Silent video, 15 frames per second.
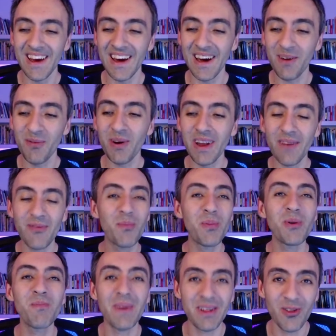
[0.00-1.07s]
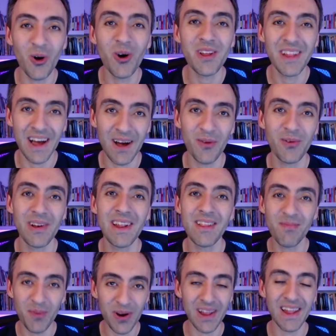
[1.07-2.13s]
I wouldn't have to put my dog down.
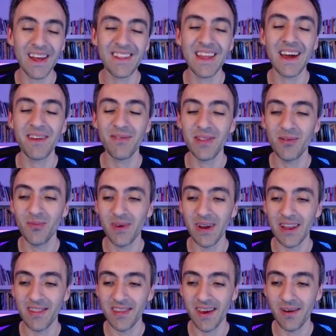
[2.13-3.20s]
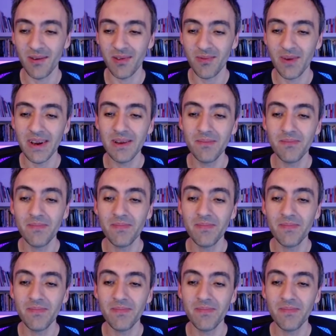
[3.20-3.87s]
Let's put it like that if it's really serious, right?